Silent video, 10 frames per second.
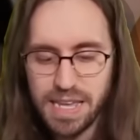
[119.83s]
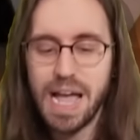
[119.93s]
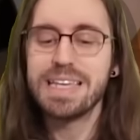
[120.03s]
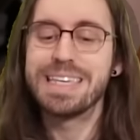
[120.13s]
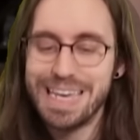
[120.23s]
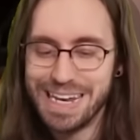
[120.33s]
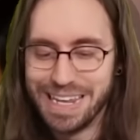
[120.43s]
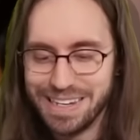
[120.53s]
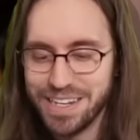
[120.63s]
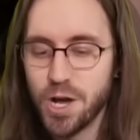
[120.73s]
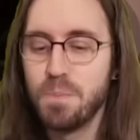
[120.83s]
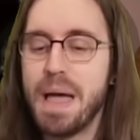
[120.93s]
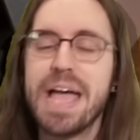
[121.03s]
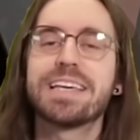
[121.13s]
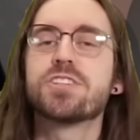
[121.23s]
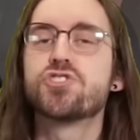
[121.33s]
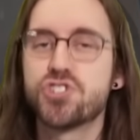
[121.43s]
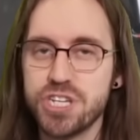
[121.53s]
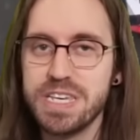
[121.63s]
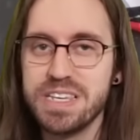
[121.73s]
Like, I get it, you know, mac and
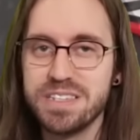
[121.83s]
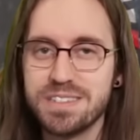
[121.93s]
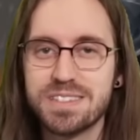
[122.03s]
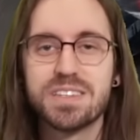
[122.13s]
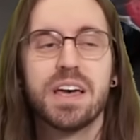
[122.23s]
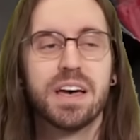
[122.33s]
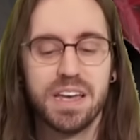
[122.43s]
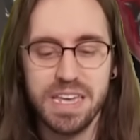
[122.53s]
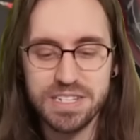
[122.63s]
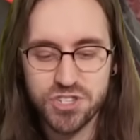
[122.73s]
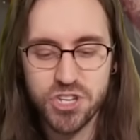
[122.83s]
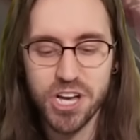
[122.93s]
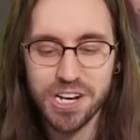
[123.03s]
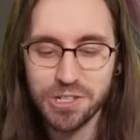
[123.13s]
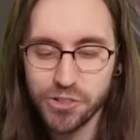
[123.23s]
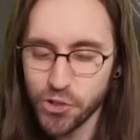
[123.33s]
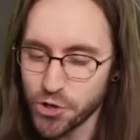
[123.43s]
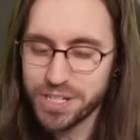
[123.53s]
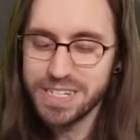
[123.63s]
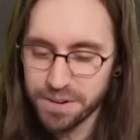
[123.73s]
cheese, it's gonna
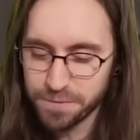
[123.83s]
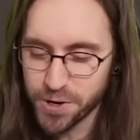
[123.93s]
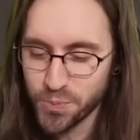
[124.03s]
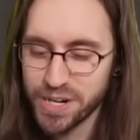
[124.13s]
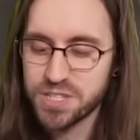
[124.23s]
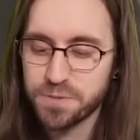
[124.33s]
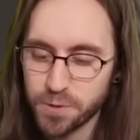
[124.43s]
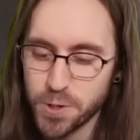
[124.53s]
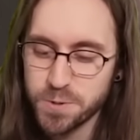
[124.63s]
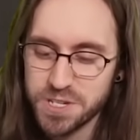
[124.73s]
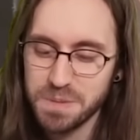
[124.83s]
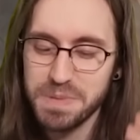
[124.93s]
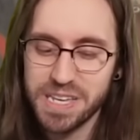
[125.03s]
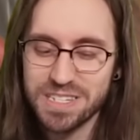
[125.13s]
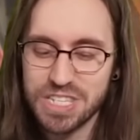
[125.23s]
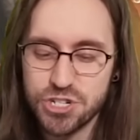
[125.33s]
look different when it's frozen because the